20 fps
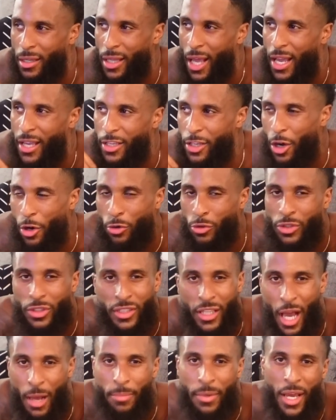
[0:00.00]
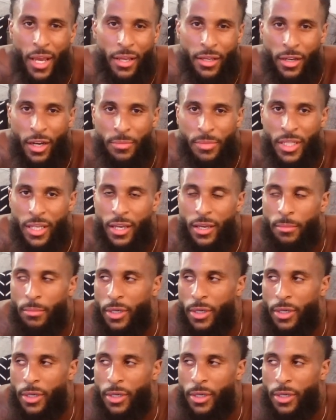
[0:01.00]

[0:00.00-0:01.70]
like, yo, stop that. You know what I'm saying?